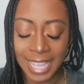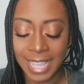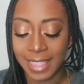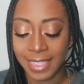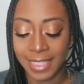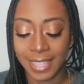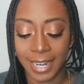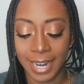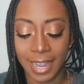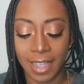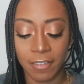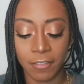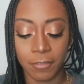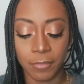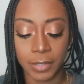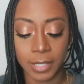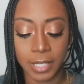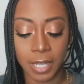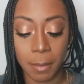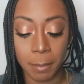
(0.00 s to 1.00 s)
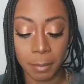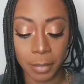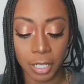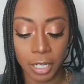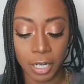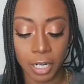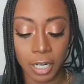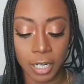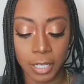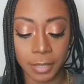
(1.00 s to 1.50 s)
Then I have
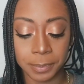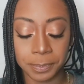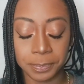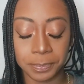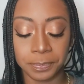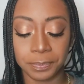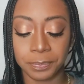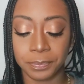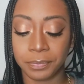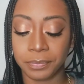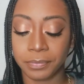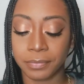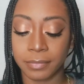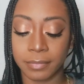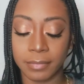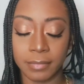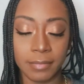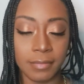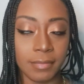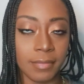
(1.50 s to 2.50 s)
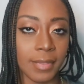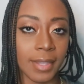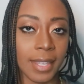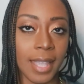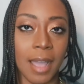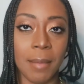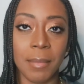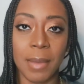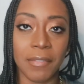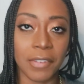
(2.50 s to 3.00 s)
Tumblr.
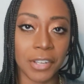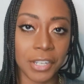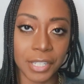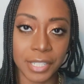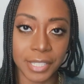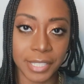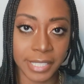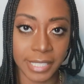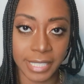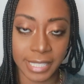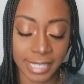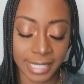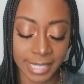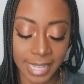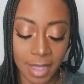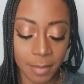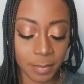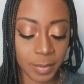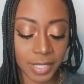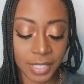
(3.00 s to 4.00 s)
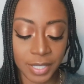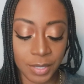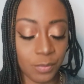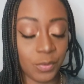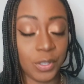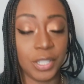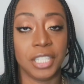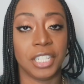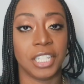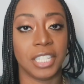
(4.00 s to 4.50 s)
I'm never gonna delete this app. This is a
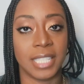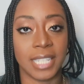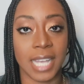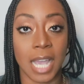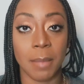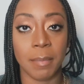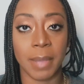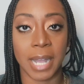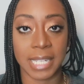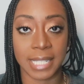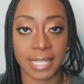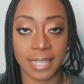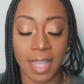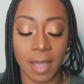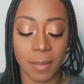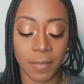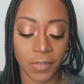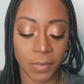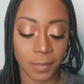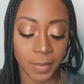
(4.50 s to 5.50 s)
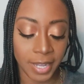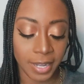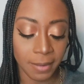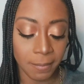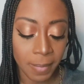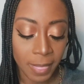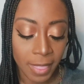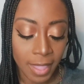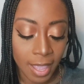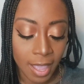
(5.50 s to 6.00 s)
really good time passing app for
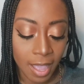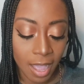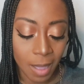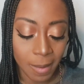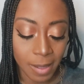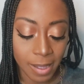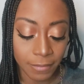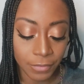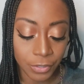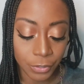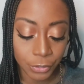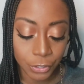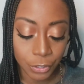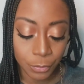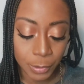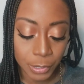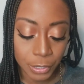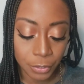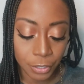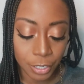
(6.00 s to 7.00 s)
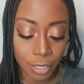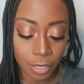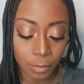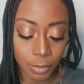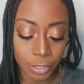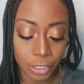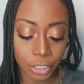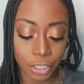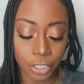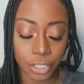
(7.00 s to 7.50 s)
me. I have YouTube Studio,
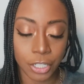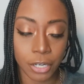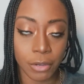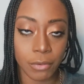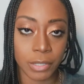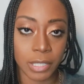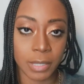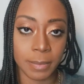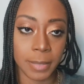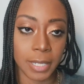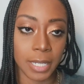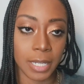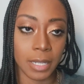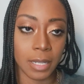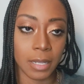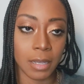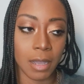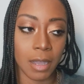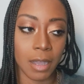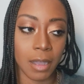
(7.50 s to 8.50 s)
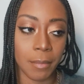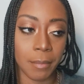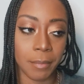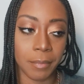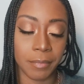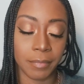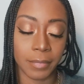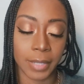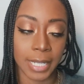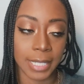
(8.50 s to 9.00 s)
which just shows me
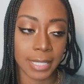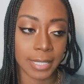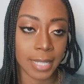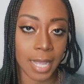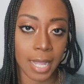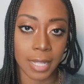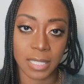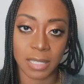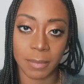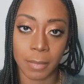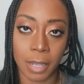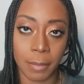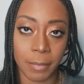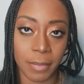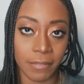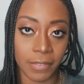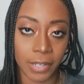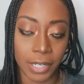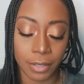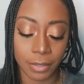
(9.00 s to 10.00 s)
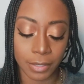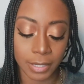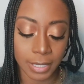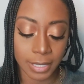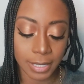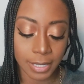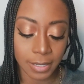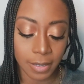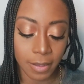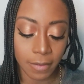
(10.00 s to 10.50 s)
stats about my videos
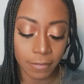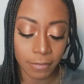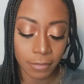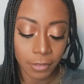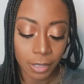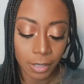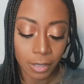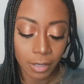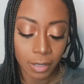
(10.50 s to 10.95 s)
and stuff.